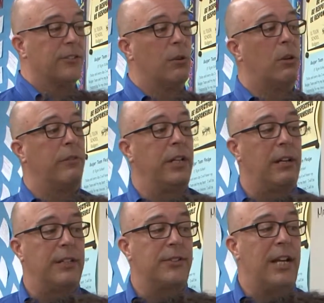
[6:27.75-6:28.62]
So over here
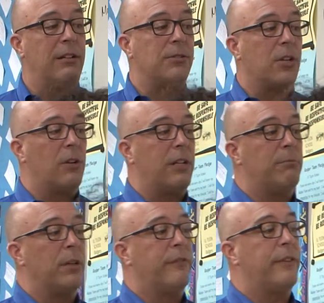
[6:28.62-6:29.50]
on the side, let's go ahead and
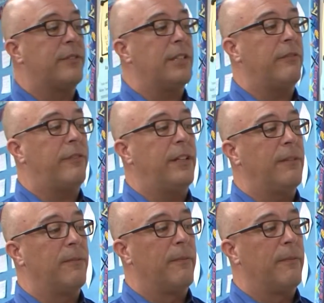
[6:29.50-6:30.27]
put 15 feet.